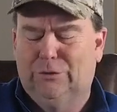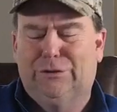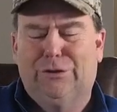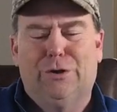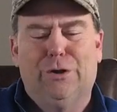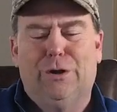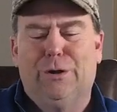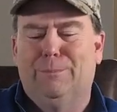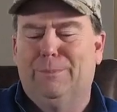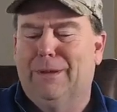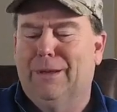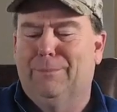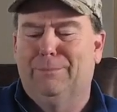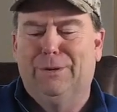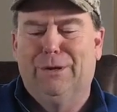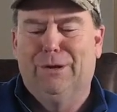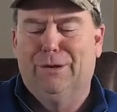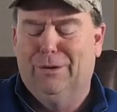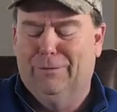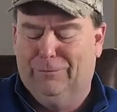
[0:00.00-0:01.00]
it's going to be a
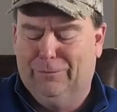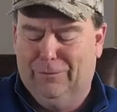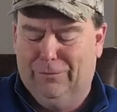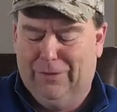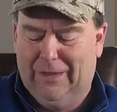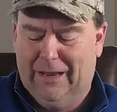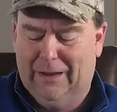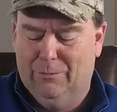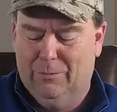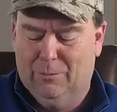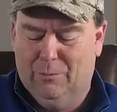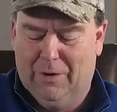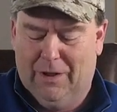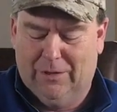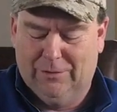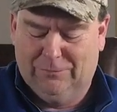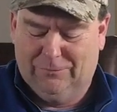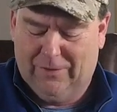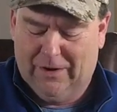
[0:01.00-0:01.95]
beautiful thing when Wells